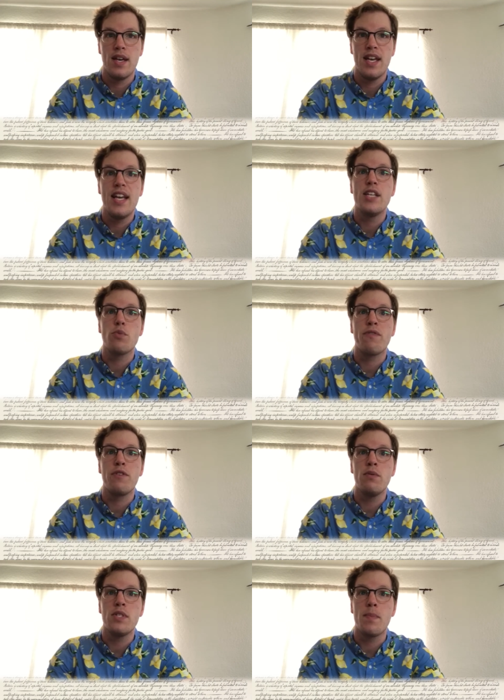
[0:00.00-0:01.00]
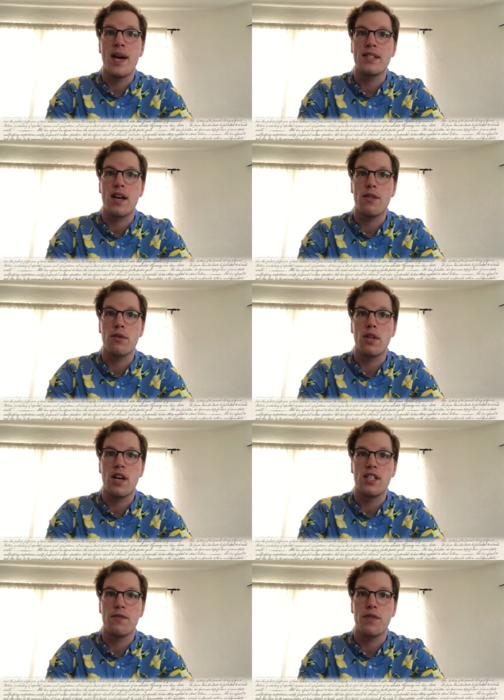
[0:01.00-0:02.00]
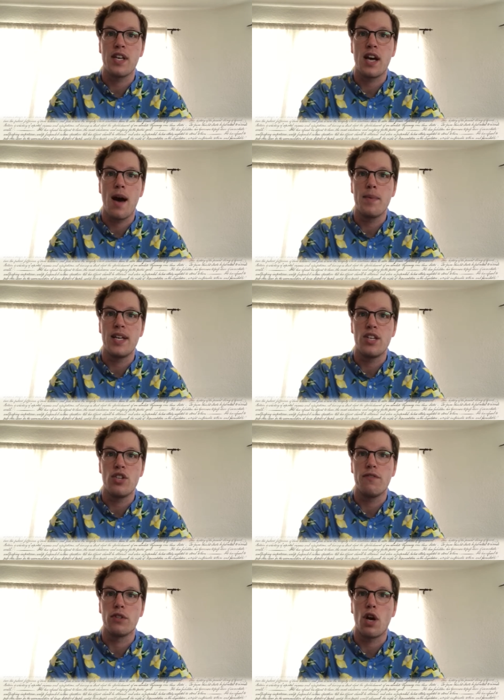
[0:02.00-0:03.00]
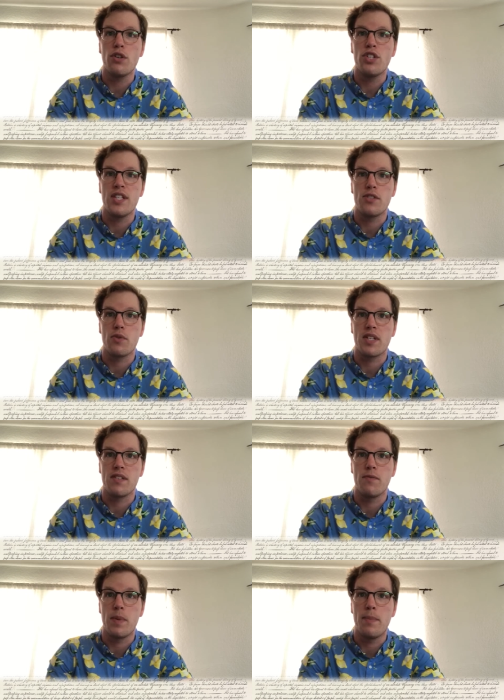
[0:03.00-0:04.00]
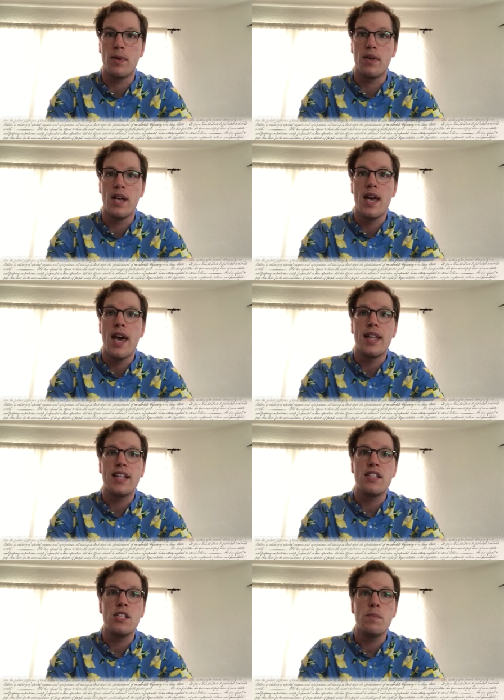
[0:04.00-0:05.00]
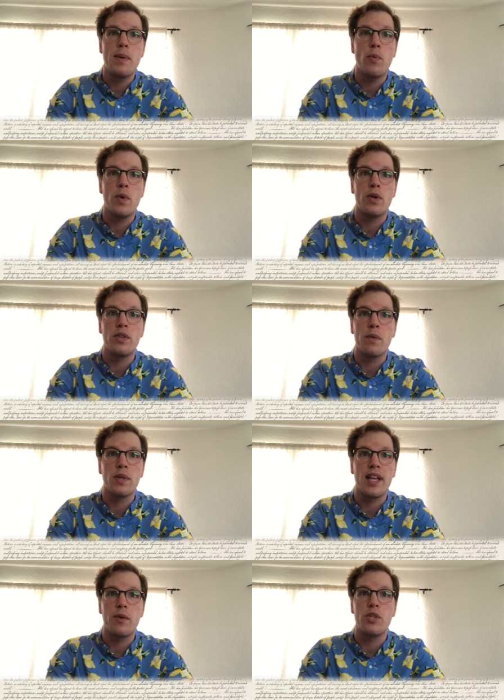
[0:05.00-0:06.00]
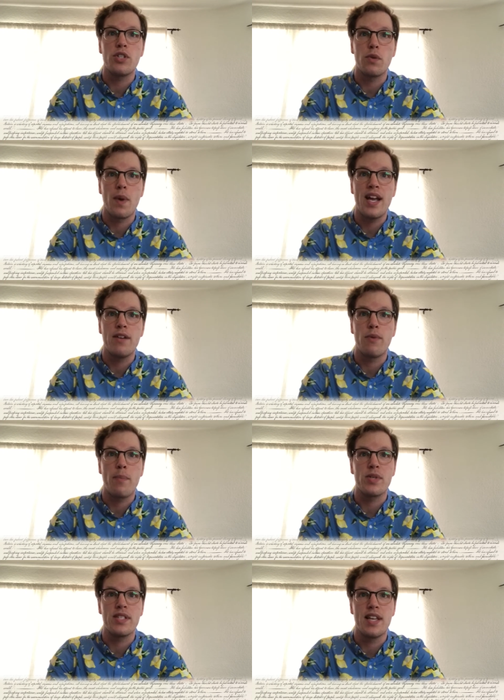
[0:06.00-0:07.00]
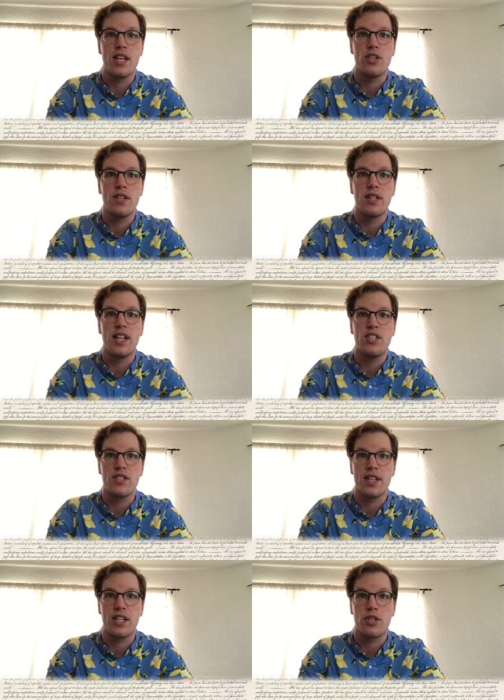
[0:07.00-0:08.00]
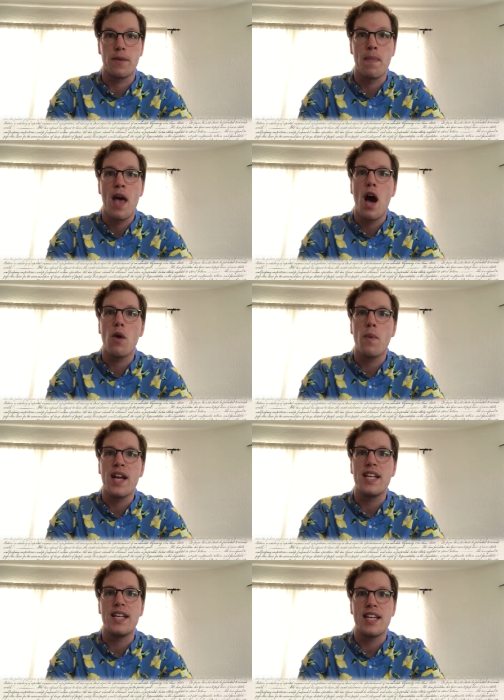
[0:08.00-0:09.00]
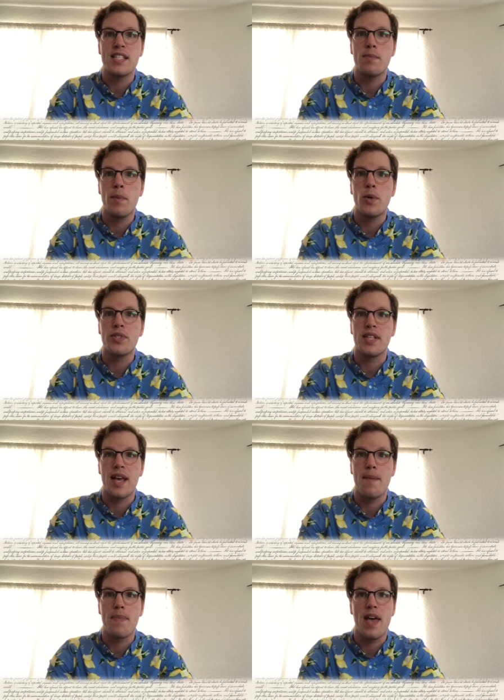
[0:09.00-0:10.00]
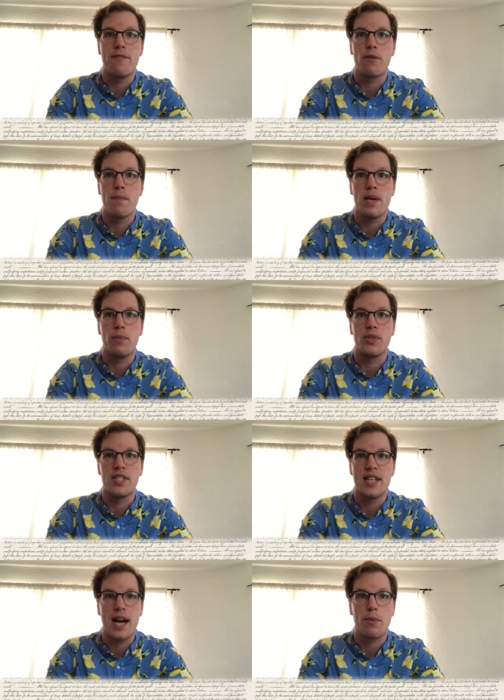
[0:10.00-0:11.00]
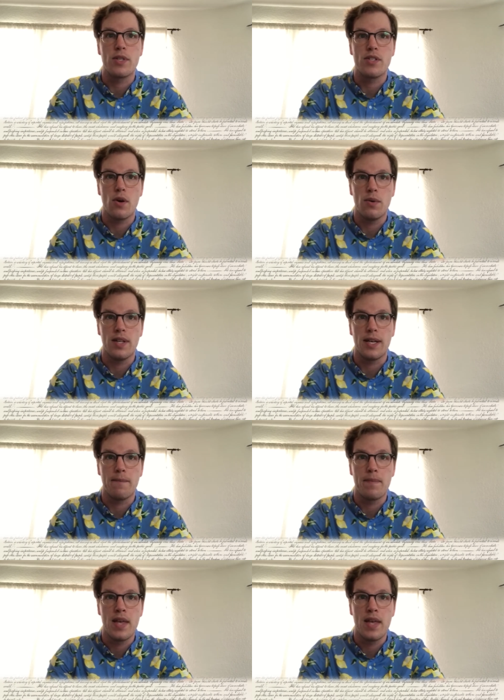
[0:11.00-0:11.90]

He has refused to pass other laws for the accommodation of large districts of people, unless these people would only relinquish the right of representation in the legislature, a right inestimable to them and formidable to tyrants only.